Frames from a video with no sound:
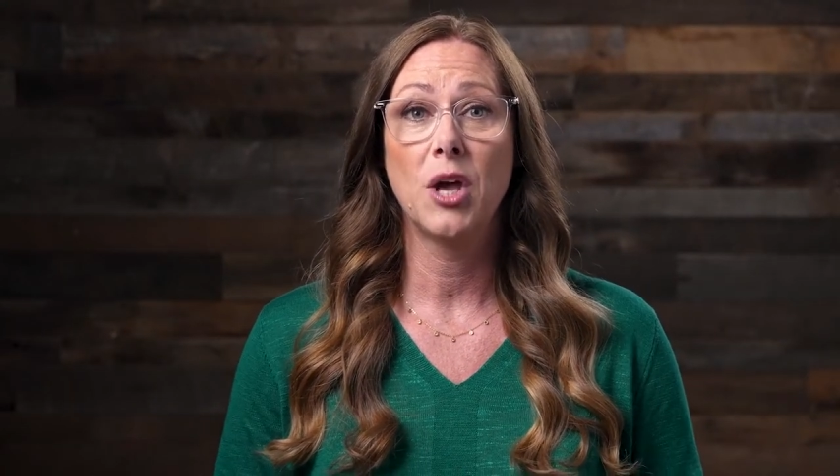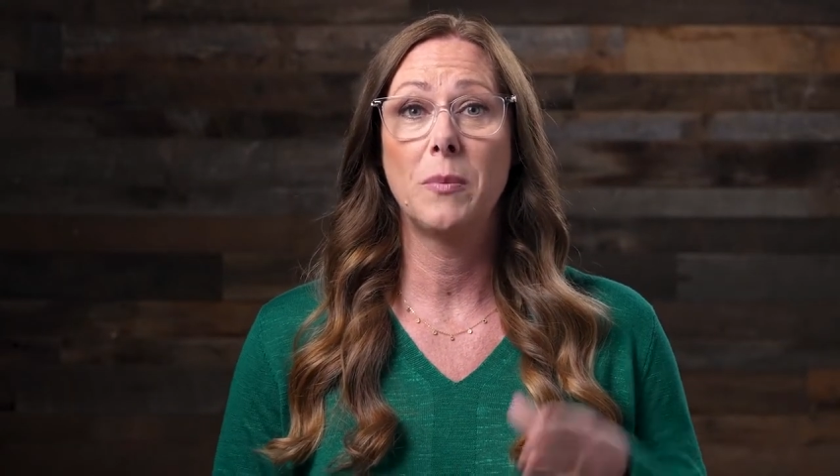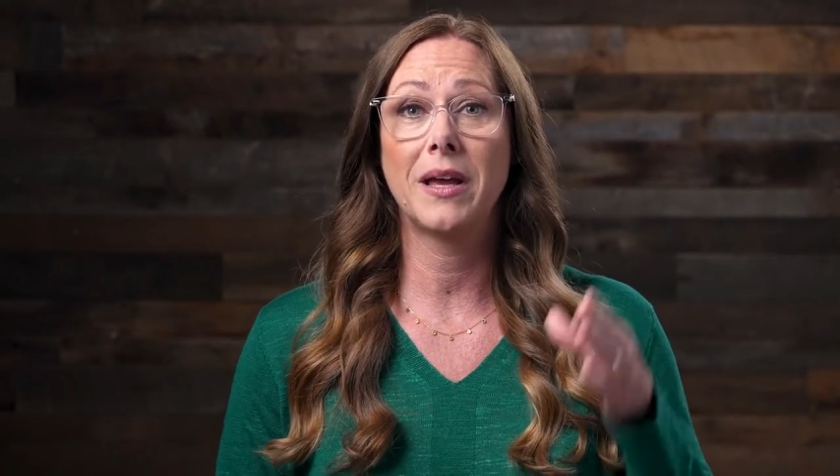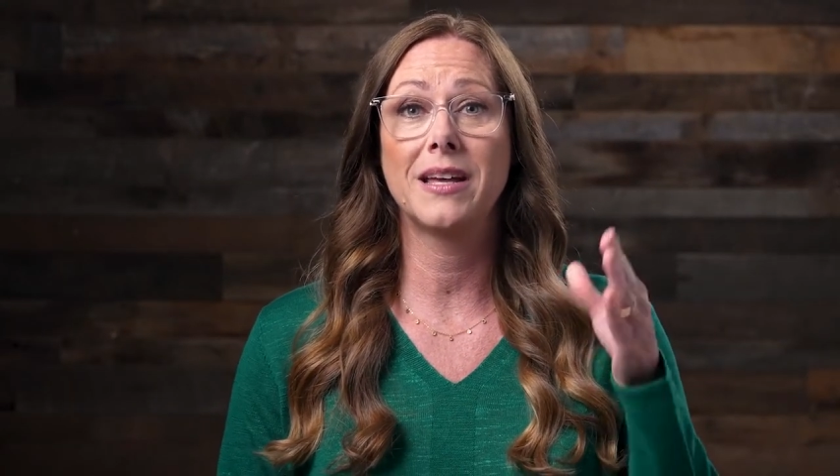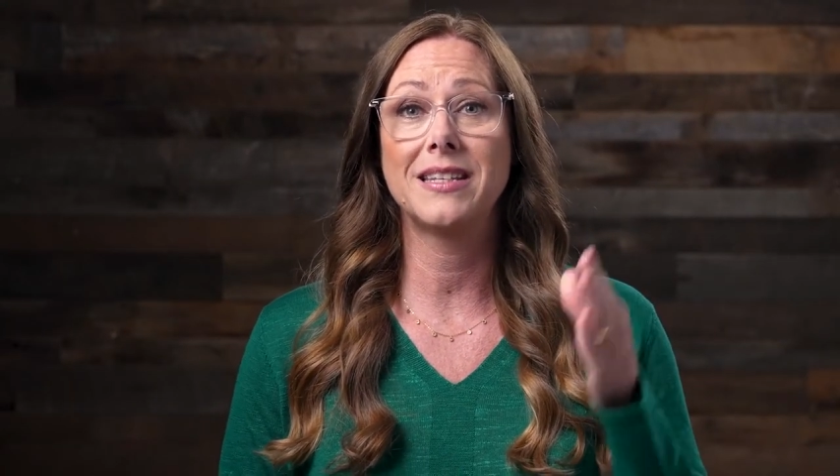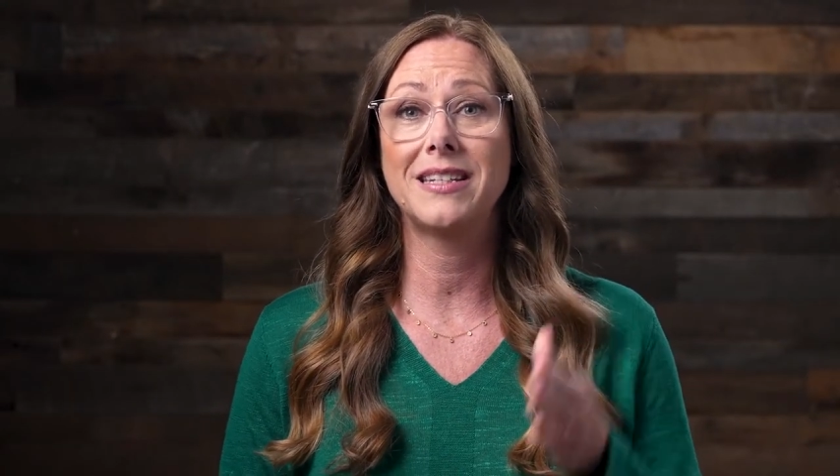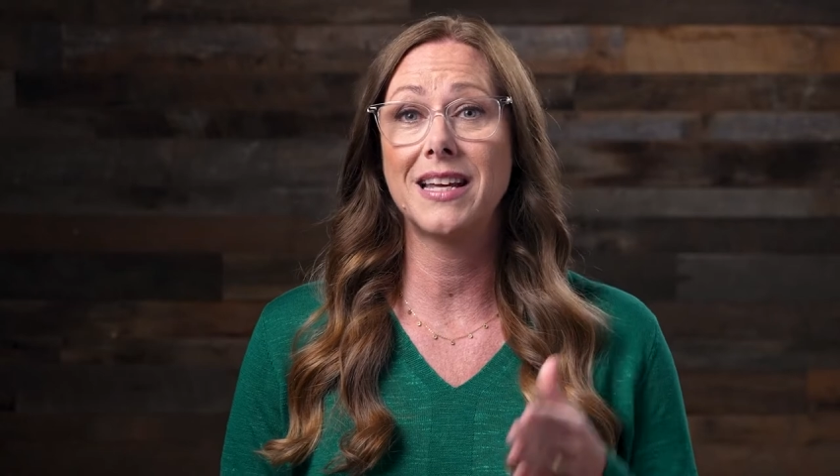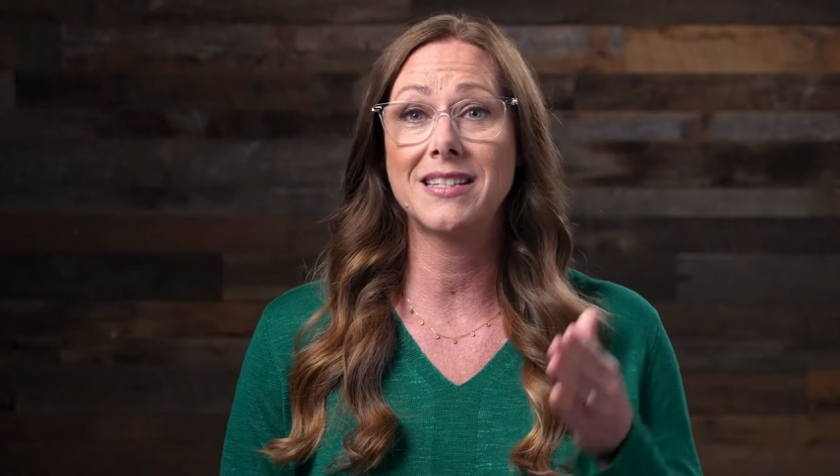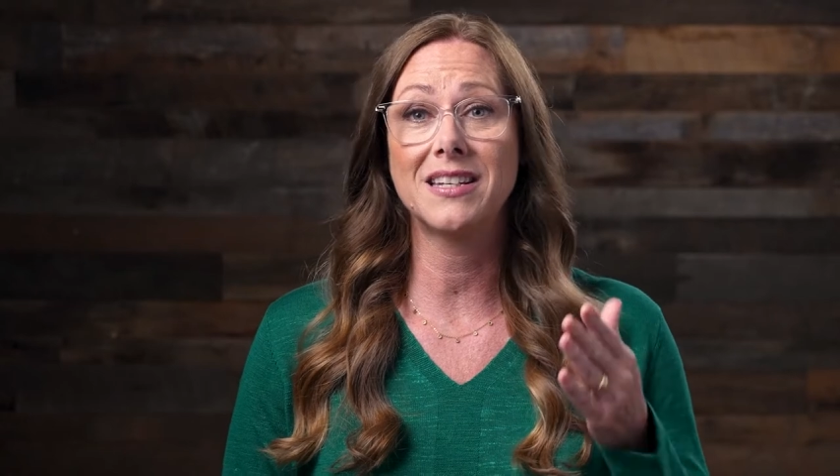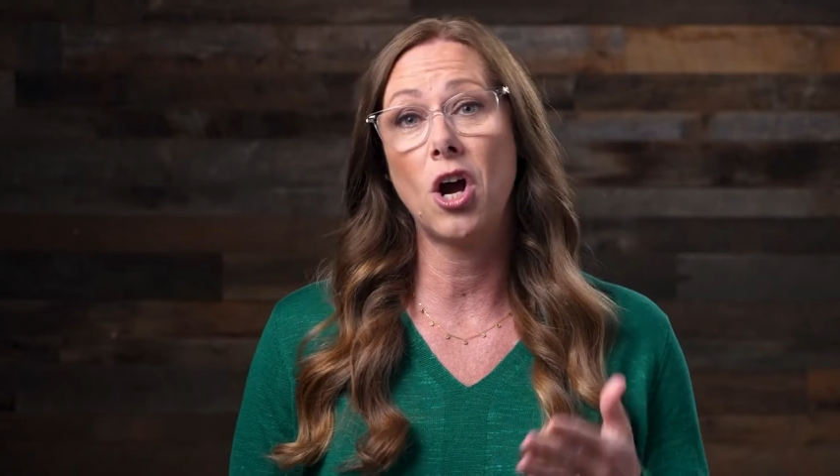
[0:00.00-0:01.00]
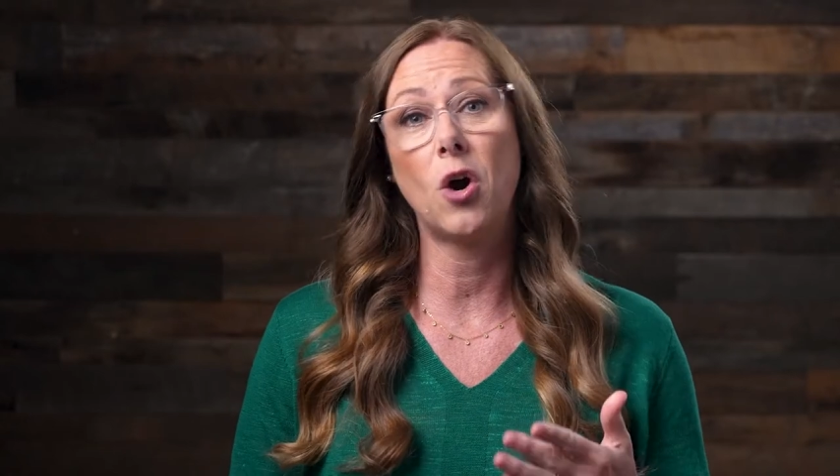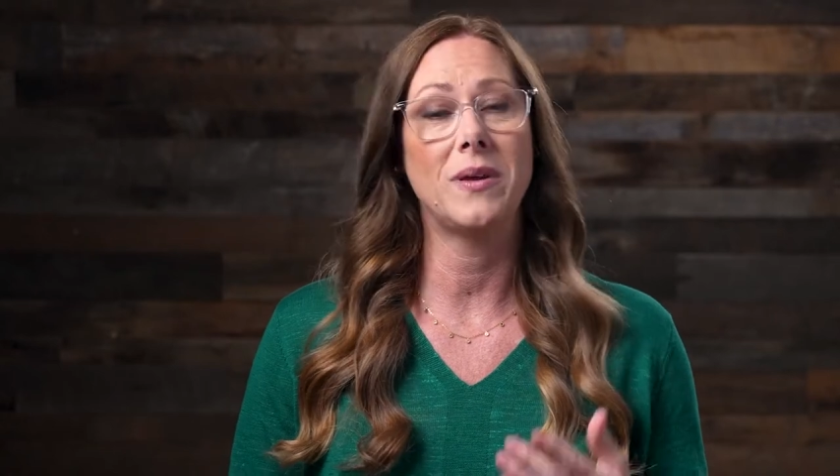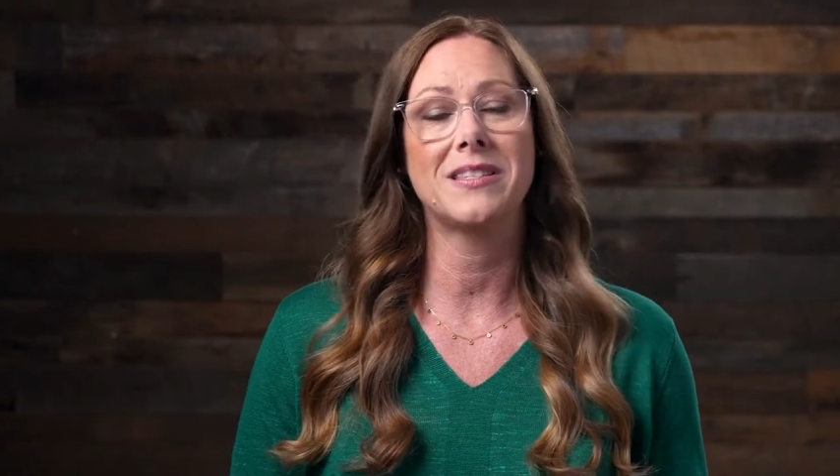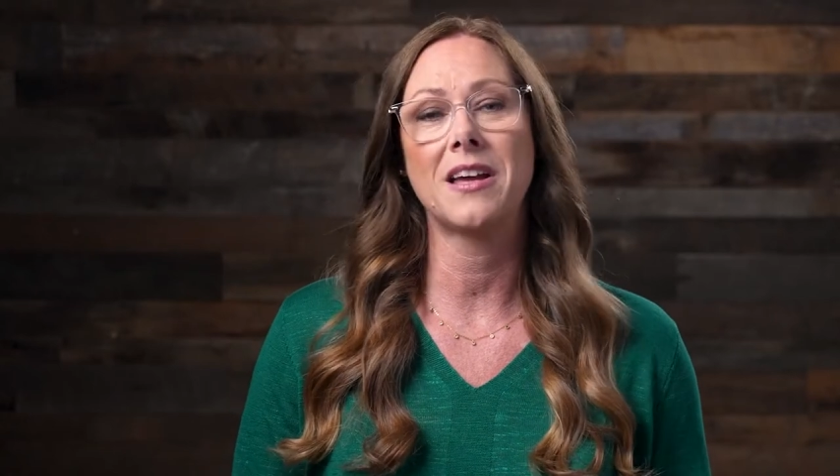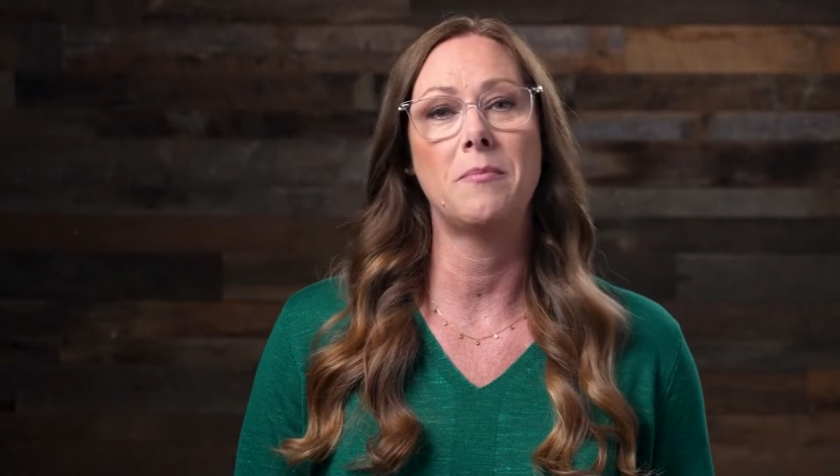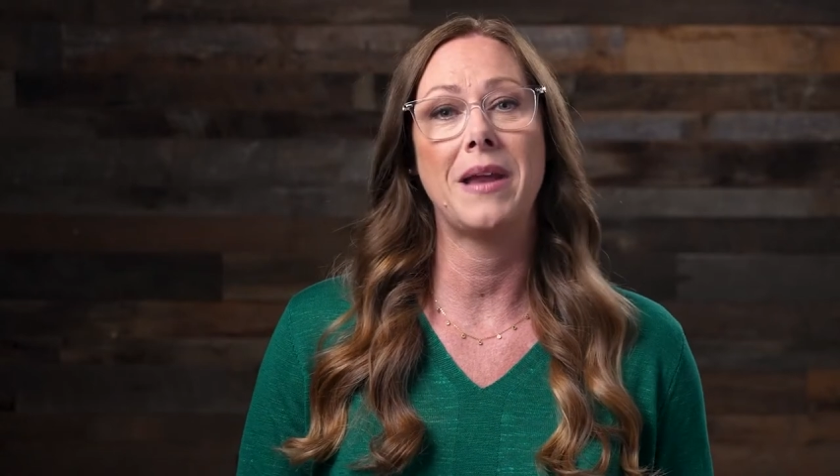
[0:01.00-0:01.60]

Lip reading: because it doesn't always come